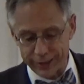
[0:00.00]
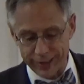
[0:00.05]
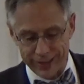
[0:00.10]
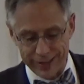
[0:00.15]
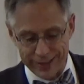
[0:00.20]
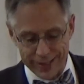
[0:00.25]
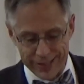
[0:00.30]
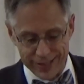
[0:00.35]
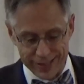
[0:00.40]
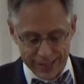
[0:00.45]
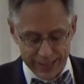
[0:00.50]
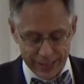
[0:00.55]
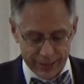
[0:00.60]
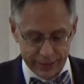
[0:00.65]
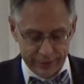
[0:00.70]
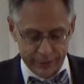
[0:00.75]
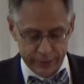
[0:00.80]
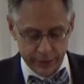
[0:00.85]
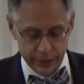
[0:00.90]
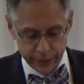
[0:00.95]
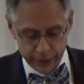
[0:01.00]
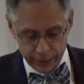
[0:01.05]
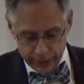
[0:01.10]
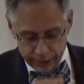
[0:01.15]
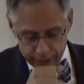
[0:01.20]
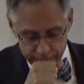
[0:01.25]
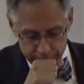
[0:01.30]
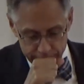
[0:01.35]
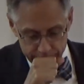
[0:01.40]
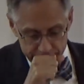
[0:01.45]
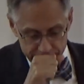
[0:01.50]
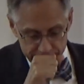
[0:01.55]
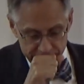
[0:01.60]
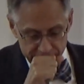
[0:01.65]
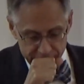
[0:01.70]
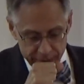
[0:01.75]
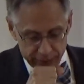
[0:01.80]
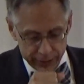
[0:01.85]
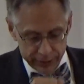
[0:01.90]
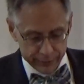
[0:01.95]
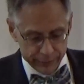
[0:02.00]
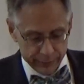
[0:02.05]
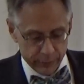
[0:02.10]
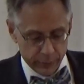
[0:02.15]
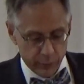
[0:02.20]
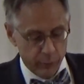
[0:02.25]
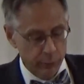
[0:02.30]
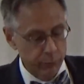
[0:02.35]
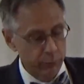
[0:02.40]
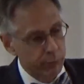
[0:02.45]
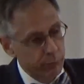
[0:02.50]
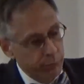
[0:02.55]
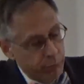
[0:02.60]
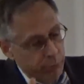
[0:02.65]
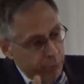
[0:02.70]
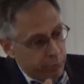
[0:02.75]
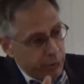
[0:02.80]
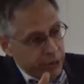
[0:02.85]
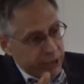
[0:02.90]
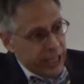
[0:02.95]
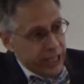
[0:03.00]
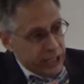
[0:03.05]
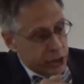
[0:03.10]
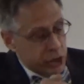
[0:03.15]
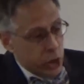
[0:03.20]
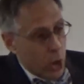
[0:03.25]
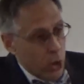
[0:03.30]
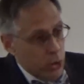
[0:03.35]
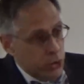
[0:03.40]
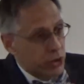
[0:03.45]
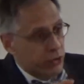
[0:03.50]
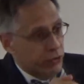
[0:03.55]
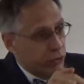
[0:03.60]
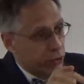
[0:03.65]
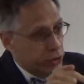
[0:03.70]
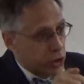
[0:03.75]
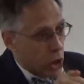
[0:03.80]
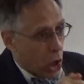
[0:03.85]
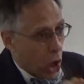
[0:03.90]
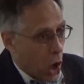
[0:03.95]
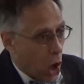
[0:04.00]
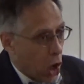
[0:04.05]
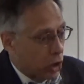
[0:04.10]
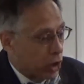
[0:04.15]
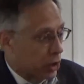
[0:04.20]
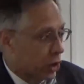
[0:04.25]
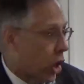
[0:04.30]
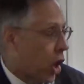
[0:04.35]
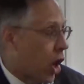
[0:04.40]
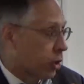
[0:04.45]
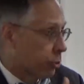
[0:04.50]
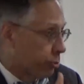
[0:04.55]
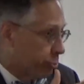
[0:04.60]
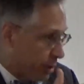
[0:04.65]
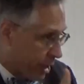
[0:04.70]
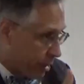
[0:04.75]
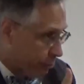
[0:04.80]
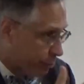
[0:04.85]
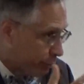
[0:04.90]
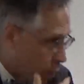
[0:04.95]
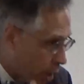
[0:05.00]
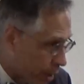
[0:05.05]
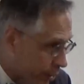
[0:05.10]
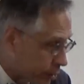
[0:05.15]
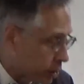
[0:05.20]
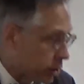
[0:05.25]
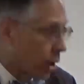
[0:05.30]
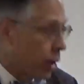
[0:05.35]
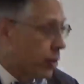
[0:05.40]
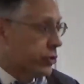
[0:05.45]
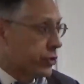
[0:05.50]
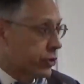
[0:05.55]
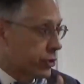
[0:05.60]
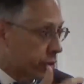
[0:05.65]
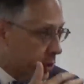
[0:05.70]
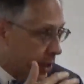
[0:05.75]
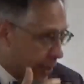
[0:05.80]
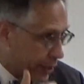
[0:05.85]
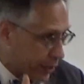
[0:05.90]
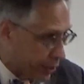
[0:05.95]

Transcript: in sin. But yet Joseph was all along being brought closer and